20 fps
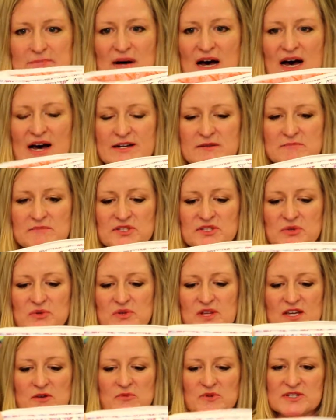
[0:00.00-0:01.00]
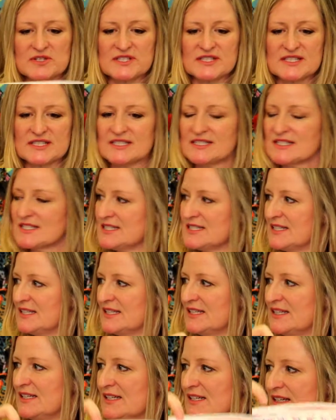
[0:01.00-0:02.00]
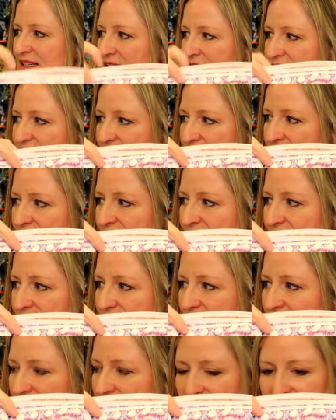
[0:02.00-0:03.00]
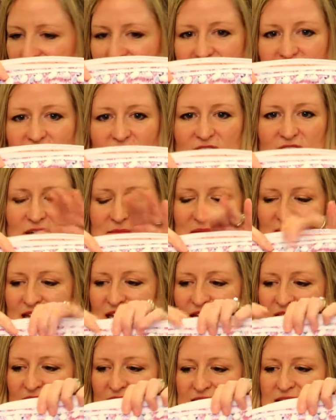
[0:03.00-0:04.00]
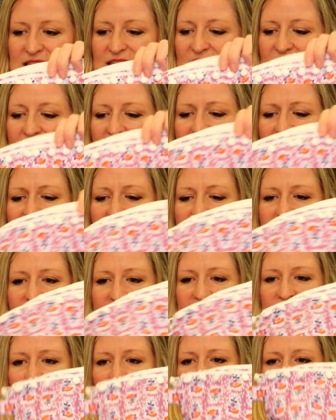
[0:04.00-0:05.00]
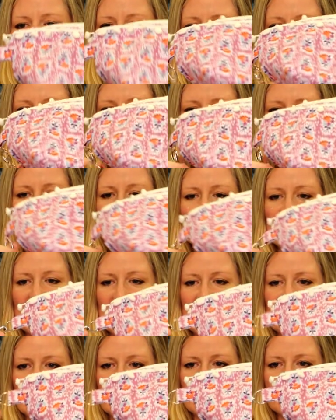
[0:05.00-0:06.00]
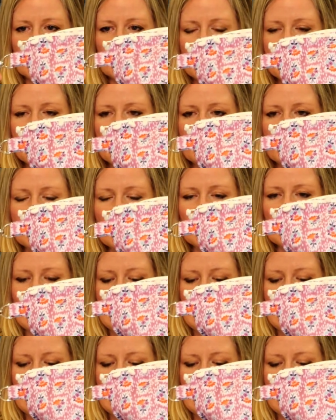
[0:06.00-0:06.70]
bottom, so they will sit nicer than how they look in my hand. This one I put a removable